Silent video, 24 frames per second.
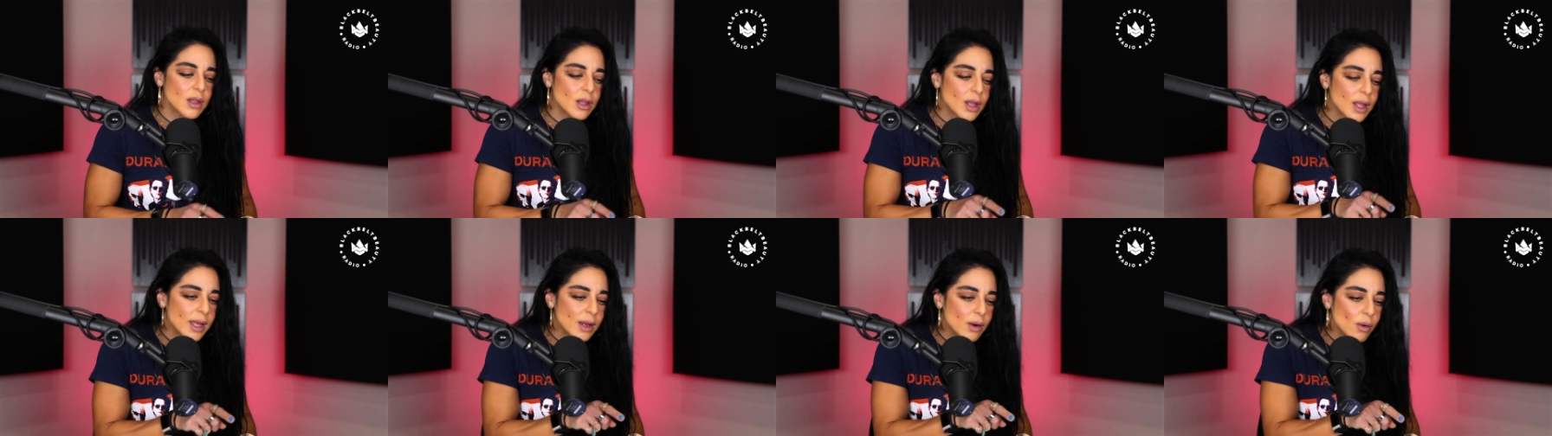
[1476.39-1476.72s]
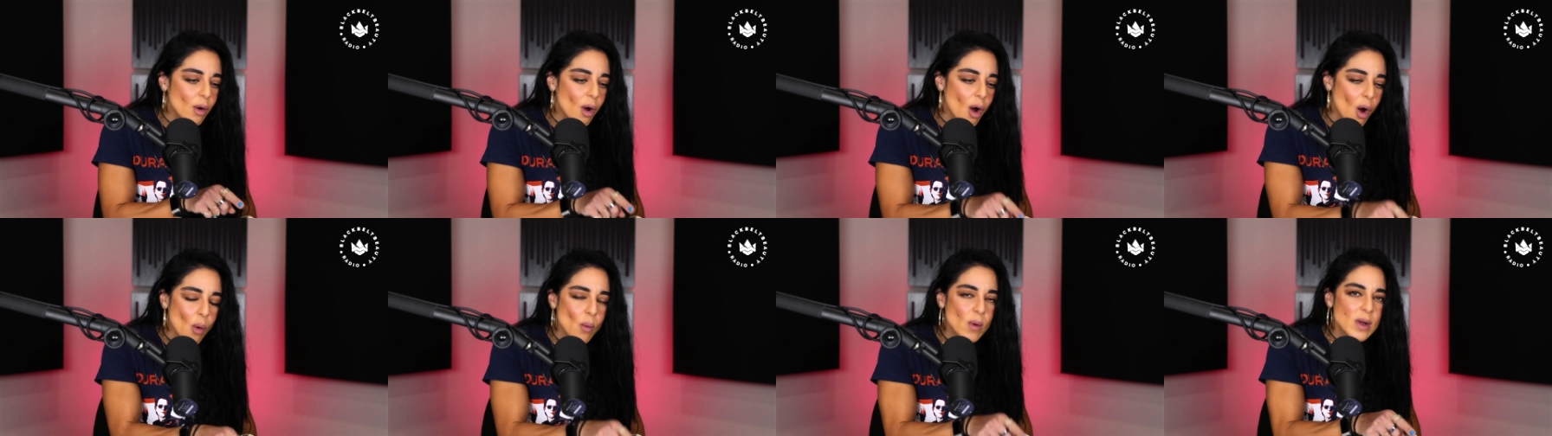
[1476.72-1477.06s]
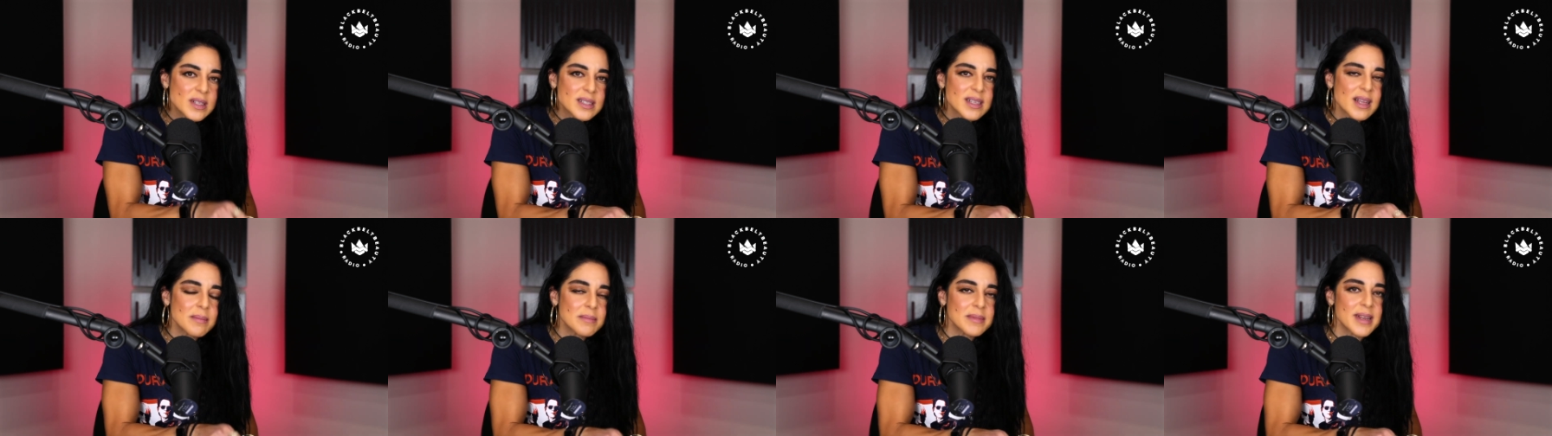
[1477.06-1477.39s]
It'll
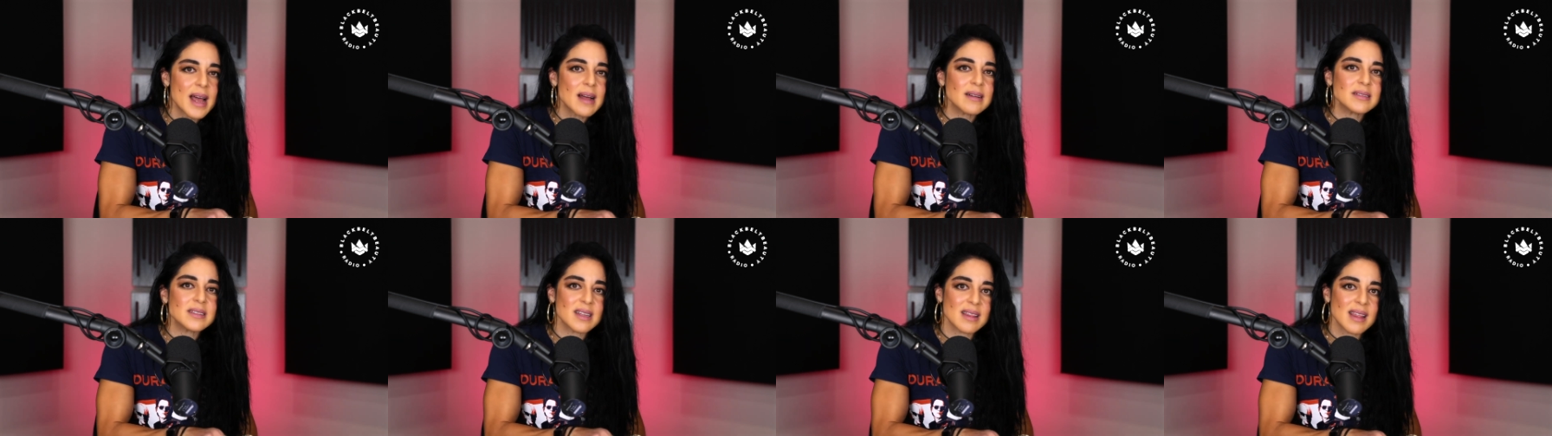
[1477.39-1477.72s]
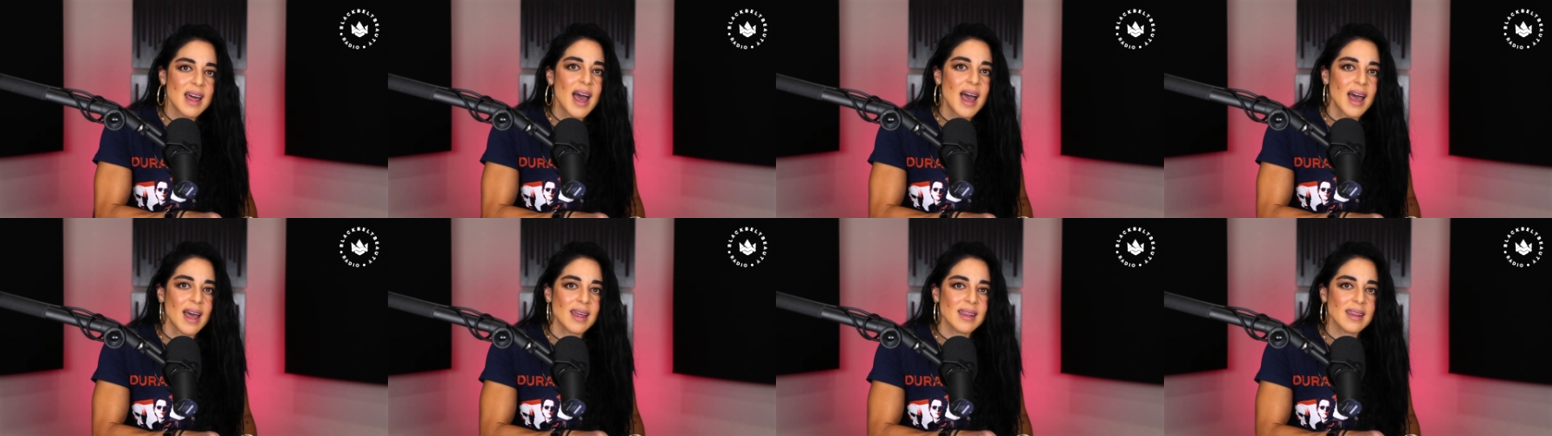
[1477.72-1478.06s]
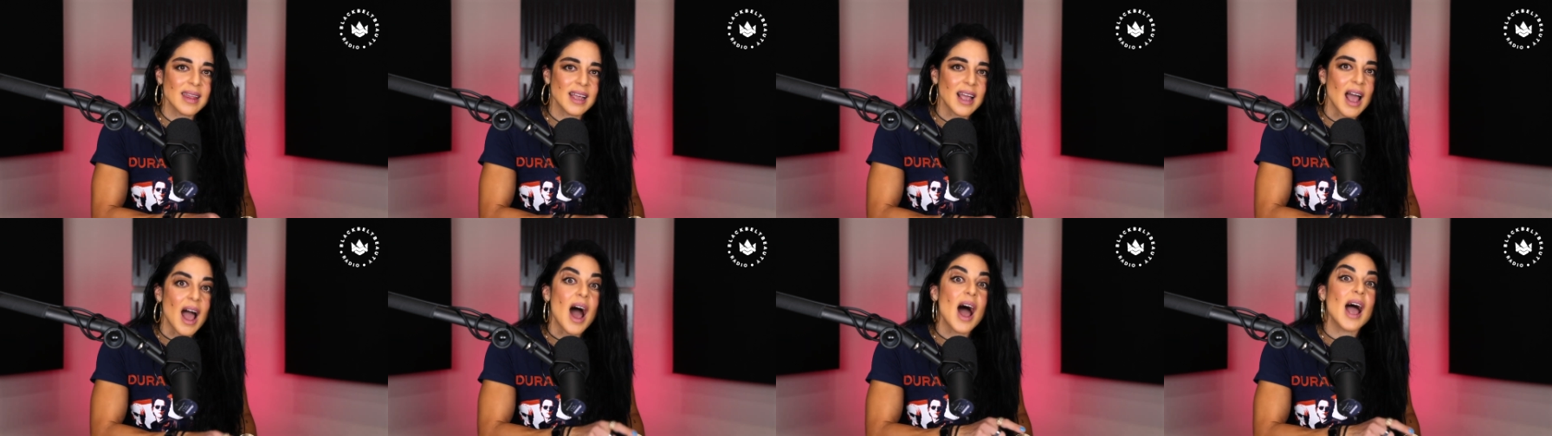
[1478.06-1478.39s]
always come down to that.
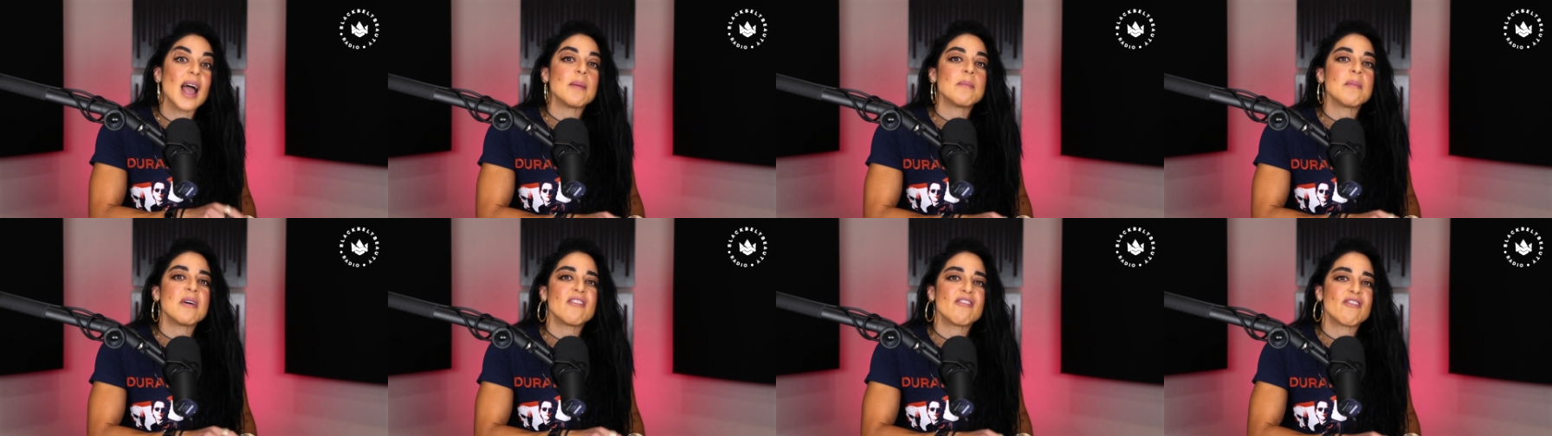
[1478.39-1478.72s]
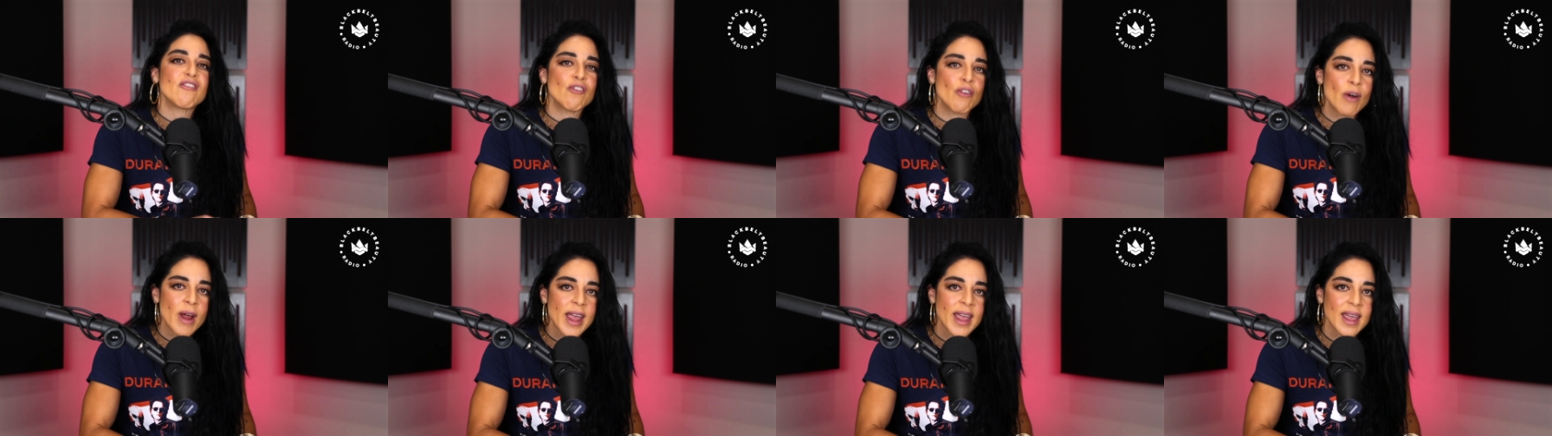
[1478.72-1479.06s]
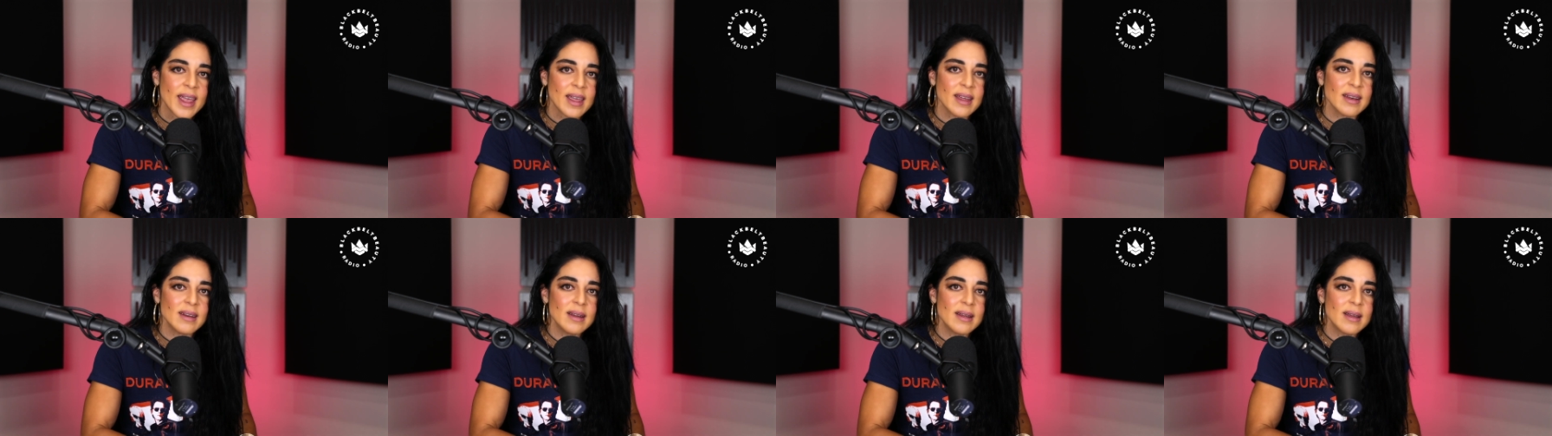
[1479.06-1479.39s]
Like I'm
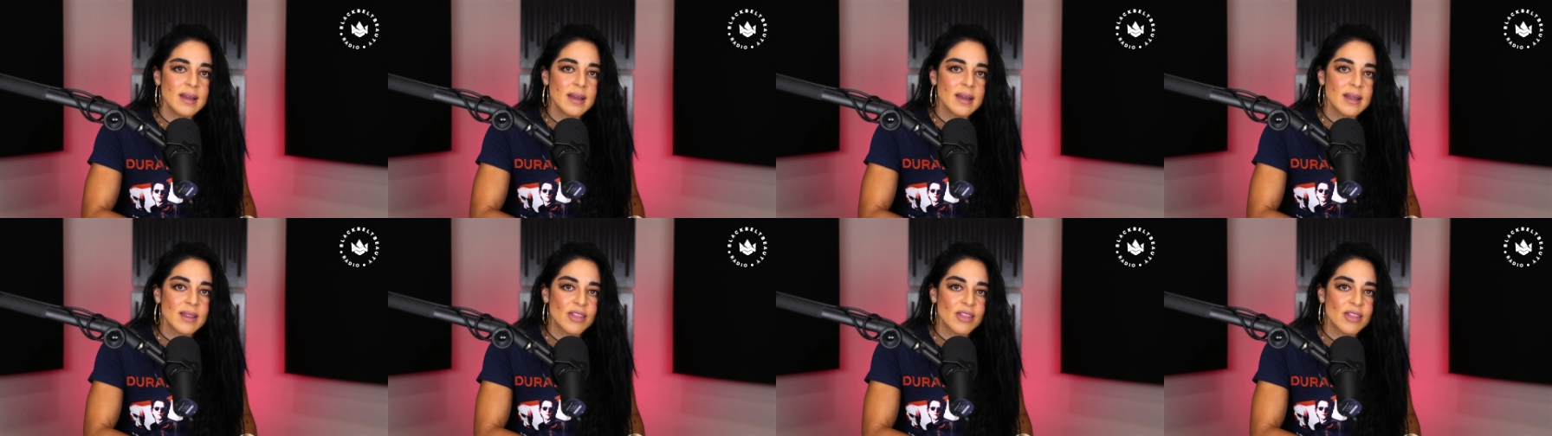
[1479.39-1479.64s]
afraid